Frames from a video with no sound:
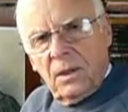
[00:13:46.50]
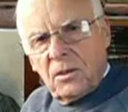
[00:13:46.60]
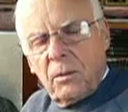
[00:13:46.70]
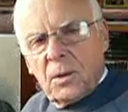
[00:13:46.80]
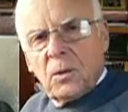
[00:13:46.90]

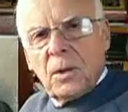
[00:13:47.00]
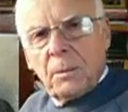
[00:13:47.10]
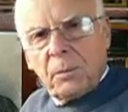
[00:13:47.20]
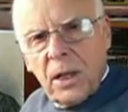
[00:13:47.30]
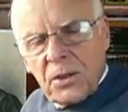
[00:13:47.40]
So when all
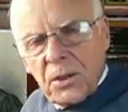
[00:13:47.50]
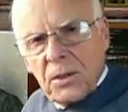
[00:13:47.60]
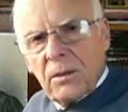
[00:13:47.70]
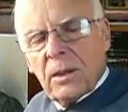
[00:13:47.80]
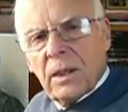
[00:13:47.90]
the
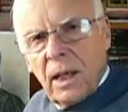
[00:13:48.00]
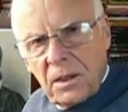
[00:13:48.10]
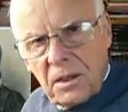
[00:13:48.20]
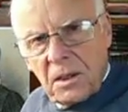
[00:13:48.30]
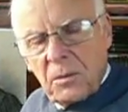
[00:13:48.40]
pressures are
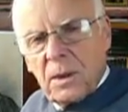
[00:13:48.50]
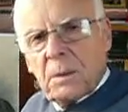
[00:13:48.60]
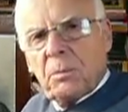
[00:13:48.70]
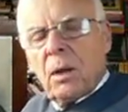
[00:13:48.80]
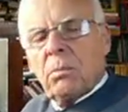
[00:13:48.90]
against us, when
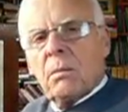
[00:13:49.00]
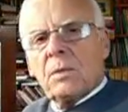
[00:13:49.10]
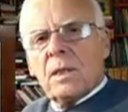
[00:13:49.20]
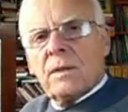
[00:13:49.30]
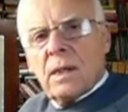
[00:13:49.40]
the
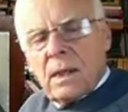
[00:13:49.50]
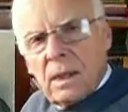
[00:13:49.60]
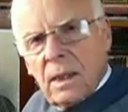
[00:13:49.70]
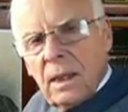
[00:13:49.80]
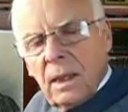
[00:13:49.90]
problems are
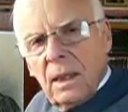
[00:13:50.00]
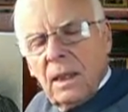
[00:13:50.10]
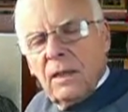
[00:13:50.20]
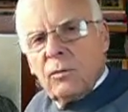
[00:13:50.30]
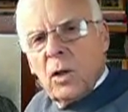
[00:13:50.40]
there,
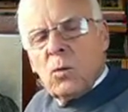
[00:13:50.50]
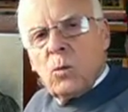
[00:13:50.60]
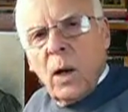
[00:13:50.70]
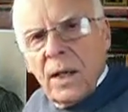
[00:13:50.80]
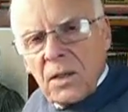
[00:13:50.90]
if we
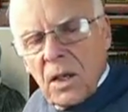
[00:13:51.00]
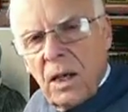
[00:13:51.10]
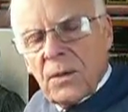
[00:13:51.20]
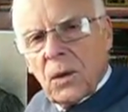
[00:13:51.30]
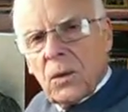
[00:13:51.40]
wait
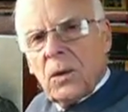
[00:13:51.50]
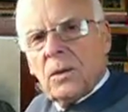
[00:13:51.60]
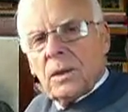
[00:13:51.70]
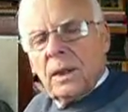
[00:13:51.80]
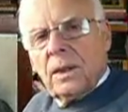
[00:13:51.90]
on the
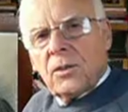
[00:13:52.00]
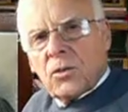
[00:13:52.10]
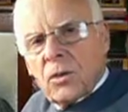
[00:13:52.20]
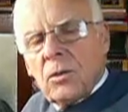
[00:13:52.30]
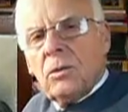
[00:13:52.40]
Lord in
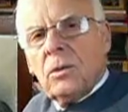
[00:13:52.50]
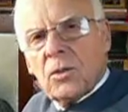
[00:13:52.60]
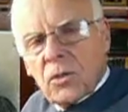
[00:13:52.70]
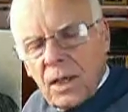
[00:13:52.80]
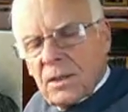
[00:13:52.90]
true
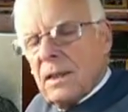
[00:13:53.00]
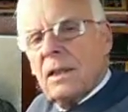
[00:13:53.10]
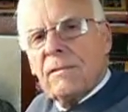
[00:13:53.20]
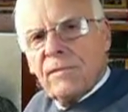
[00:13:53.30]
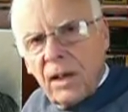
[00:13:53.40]

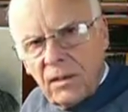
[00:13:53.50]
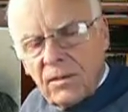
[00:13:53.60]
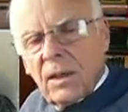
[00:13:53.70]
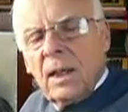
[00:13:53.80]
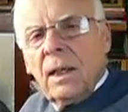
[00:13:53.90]
trusting faith,
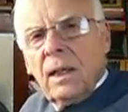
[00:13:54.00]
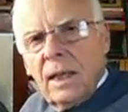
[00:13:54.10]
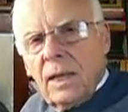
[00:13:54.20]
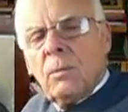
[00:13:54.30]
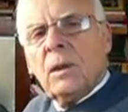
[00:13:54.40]

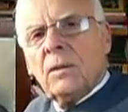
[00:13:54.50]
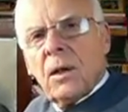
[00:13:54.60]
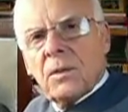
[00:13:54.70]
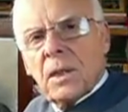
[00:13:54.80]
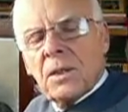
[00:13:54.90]
he will
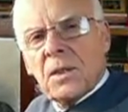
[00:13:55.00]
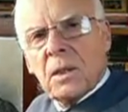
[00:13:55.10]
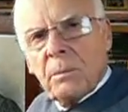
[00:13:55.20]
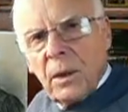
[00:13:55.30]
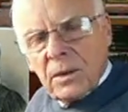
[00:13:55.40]
not
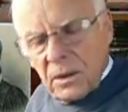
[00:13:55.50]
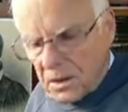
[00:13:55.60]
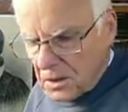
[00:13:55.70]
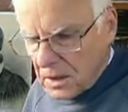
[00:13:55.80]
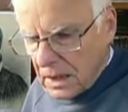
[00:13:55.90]
disappoint
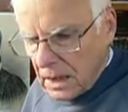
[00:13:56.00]
us.